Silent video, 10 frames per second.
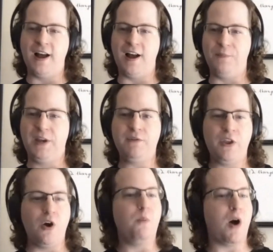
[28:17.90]
Um,
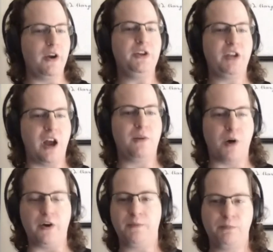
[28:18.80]
even though part of the challenge,
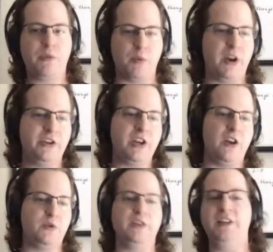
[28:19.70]
part of the point of the
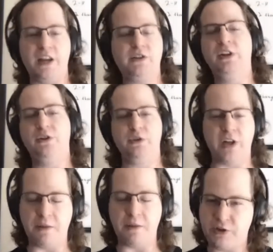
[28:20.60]
challenge was yes, you need to use
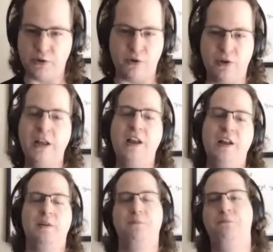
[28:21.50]
an automated tool.
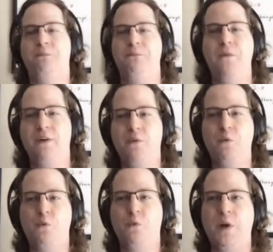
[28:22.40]

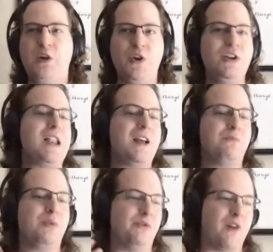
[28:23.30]
We couldn't
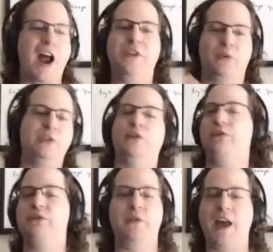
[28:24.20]
provide the
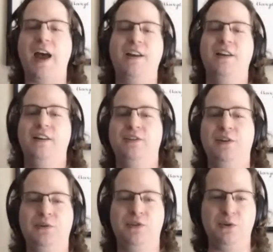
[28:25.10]
resources for that
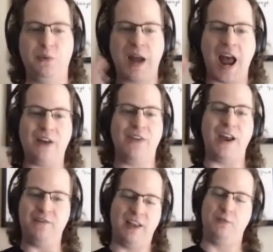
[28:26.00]
to to have
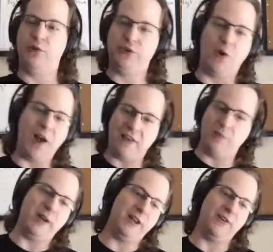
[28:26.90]
that available to
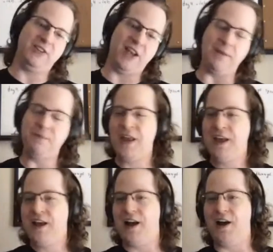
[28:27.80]
everybody all the time.
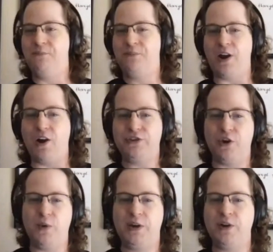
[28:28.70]
Mm. Um, but
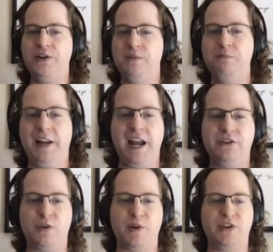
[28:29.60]
also, we couldn't
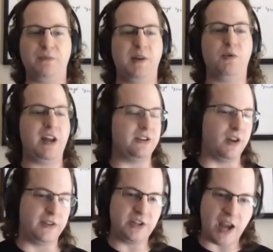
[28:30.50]
mitigate so much that people can't
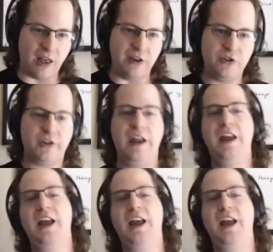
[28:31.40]
solve the challenge